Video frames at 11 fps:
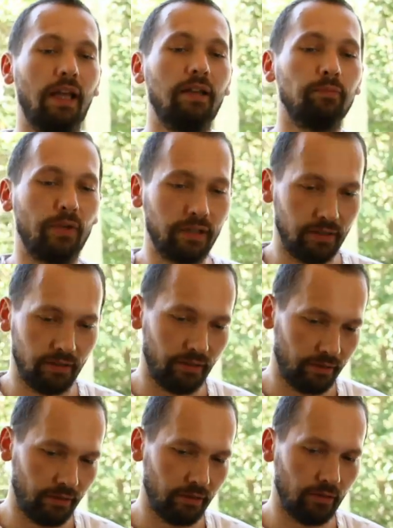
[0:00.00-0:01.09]
and
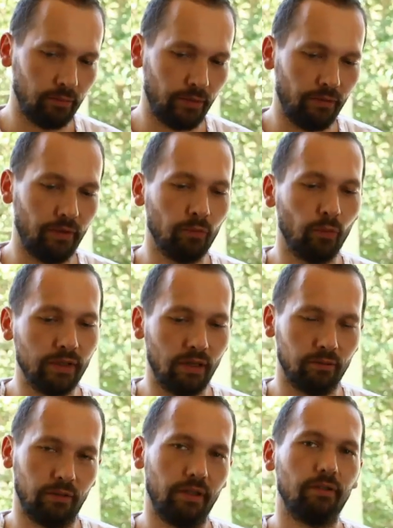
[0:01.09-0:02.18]
practicing circular breathing
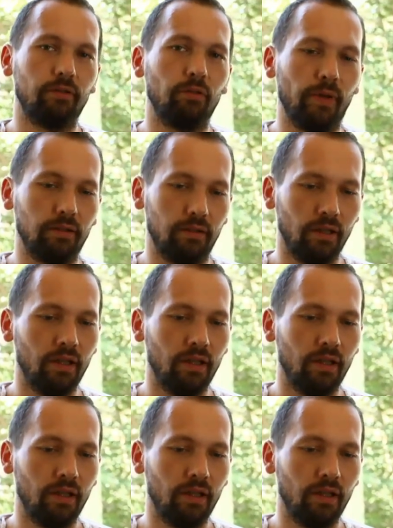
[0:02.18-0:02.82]
without instrument,